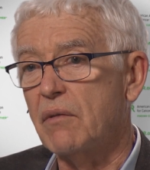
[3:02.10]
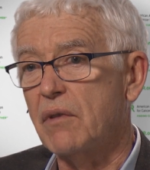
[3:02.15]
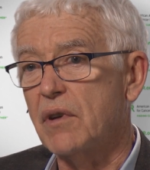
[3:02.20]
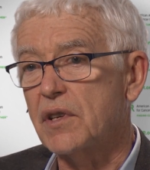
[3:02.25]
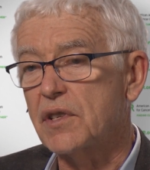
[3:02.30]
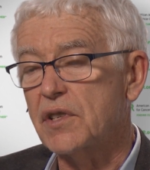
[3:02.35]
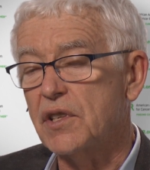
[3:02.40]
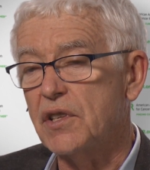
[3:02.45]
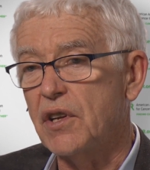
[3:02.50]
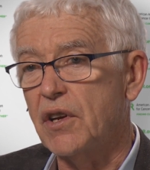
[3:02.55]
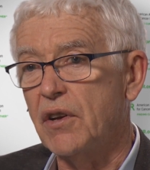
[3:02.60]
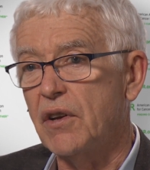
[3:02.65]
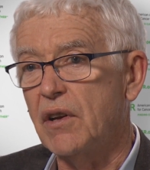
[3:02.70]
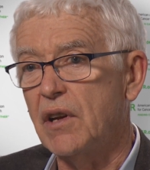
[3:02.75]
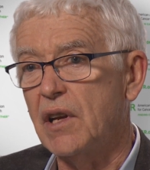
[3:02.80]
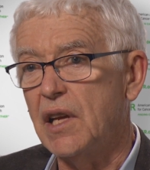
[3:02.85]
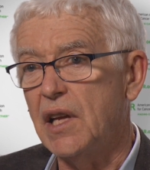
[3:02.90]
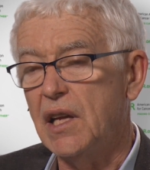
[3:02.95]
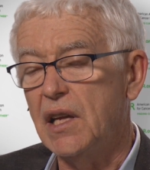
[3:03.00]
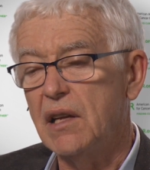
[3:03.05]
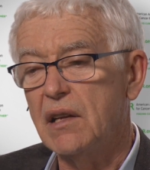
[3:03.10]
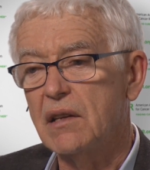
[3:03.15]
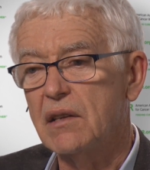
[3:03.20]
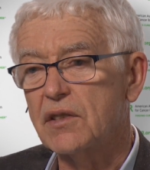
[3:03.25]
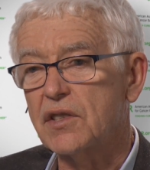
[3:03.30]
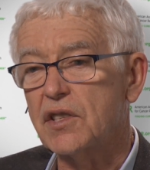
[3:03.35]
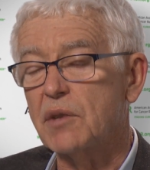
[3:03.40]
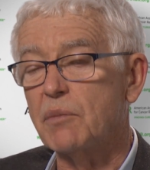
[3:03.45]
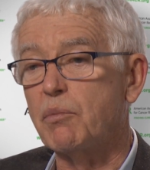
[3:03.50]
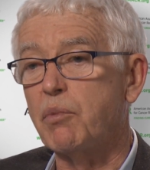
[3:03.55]
was an early
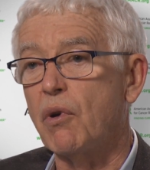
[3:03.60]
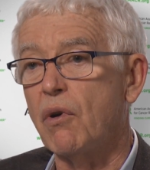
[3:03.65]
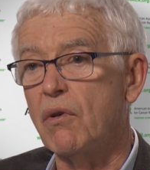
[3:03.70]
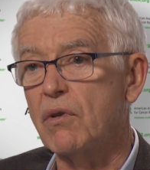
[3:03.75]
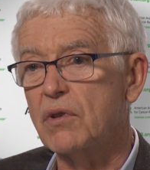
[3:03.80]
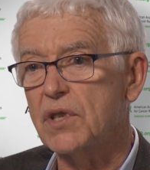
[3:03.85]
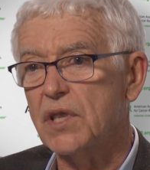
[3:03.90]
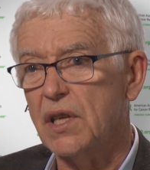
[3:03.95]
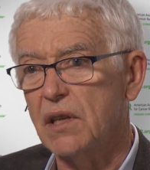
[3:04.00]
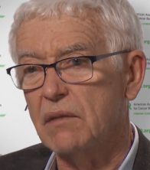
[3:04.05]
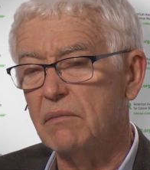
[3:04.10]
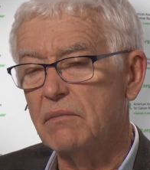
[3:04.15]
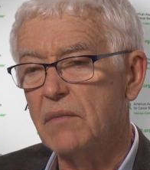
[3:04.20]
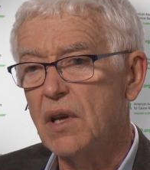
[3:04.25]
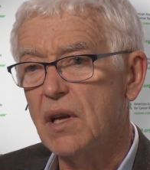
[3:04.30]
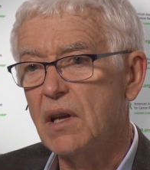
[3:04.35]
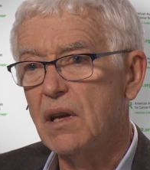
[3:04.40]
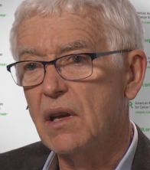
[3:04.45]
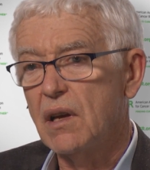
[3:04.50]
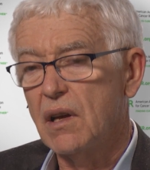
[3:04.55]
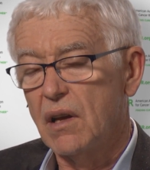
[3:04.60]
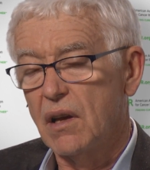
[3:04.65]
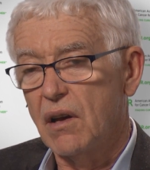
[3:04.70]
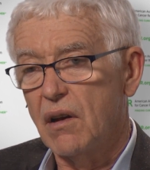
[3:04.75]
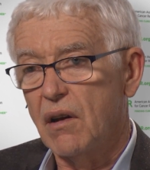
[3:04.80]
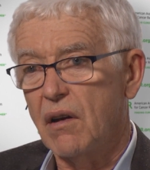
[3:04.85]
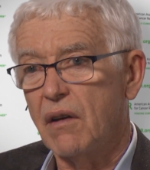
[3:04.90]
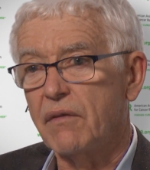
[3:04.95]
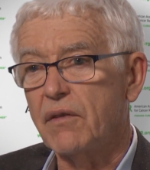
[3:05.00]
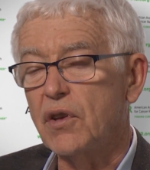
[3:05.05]
supporter
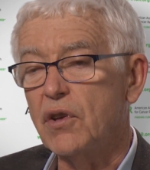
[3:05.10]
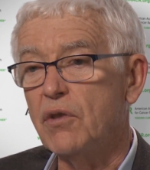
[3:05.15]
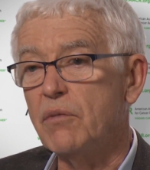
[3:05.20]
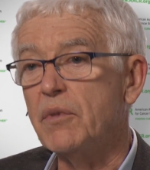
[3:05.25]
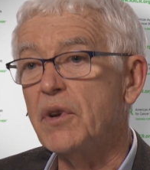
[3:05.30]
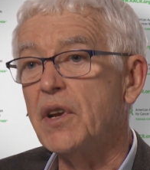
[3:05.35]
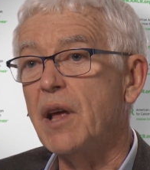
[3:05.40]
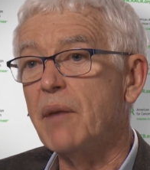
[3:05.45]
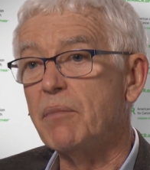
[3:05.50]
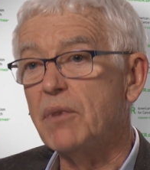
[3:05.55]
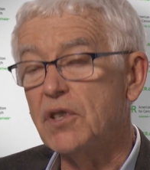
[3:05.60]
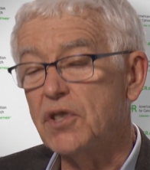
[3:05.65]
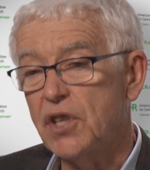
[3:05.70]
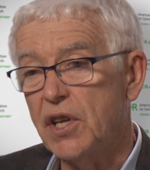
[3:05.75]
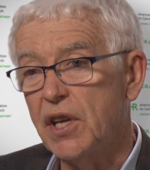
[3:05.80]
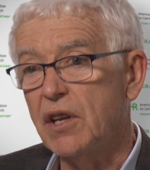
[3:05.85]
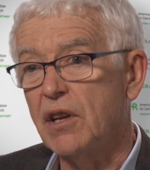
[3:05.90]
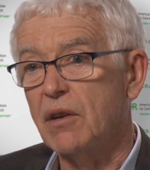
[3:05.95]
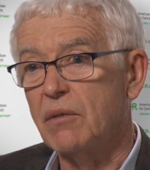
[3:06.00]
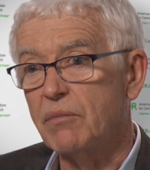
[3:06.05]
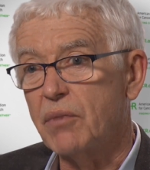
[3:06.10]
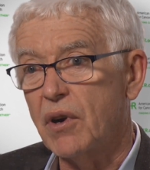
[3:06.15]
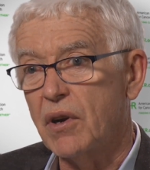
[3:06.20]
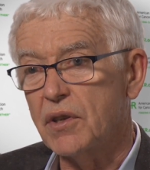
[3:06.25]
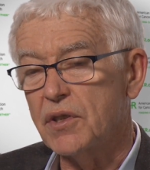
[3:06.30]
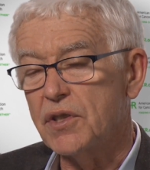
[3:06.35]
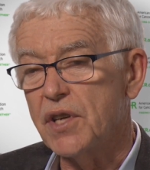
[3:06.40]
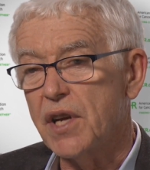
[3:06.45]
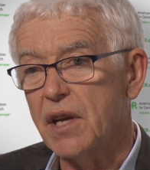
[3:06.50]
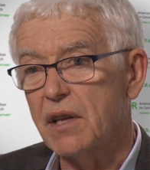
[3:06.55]
of the Human Epigenome
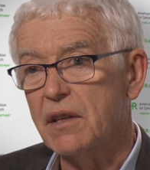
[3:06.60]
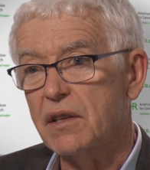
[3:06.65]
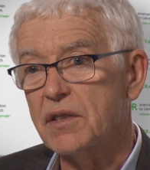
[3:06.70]
Project.